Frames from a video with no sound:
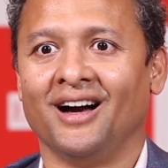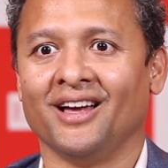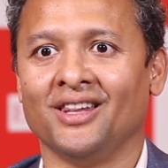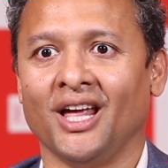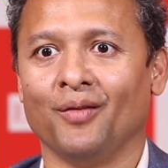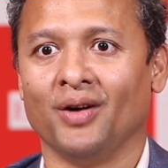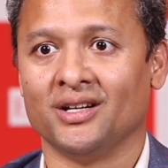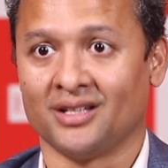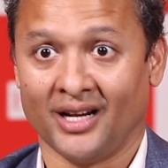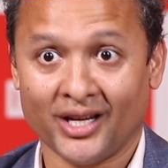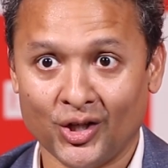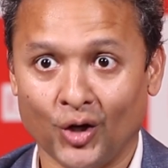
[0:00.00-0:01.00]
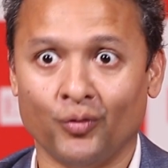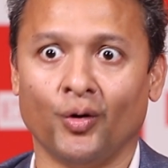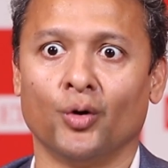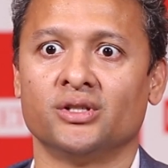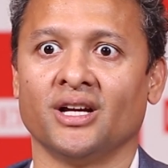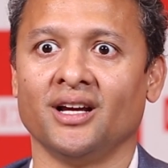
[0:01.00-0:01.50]
in the event, like
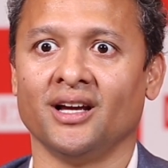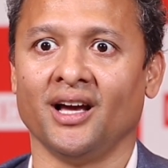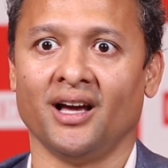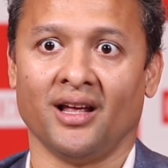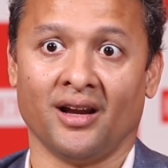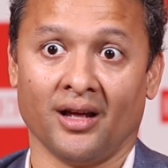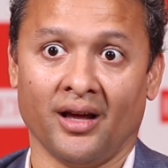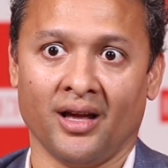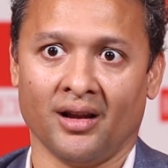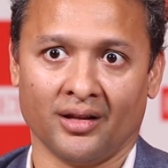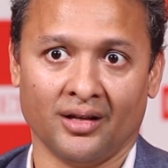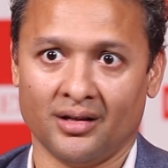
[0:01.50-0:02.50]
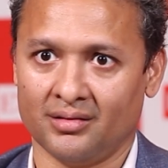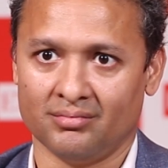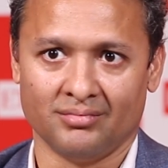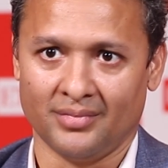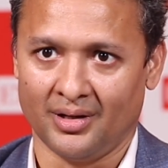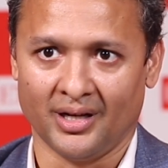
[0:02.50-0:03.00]
Neo4j and other
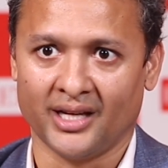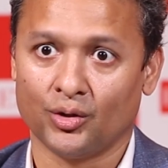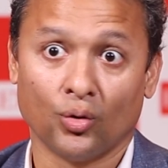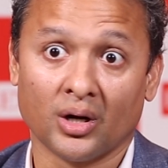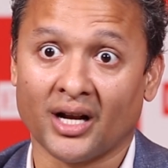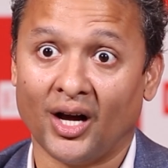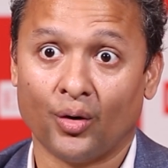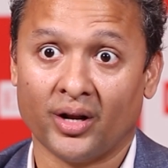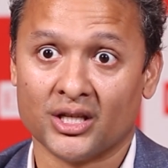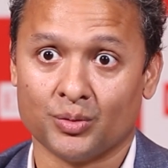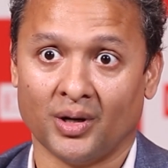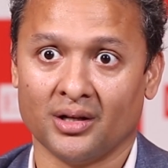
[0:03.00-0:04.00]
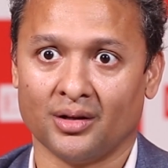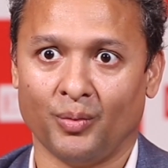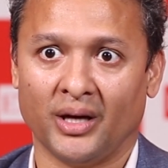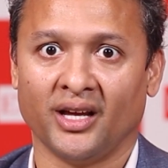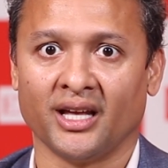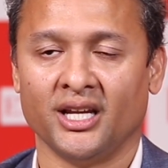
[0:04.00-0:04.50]
like Google Cloud as well,
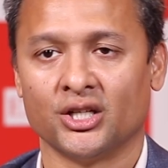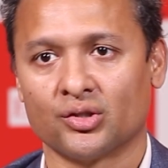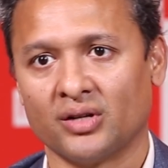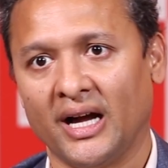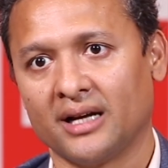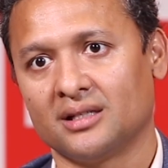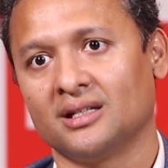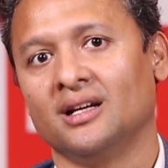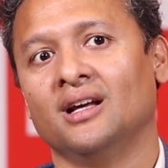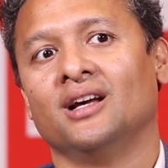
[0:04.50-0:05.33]
where they can interact,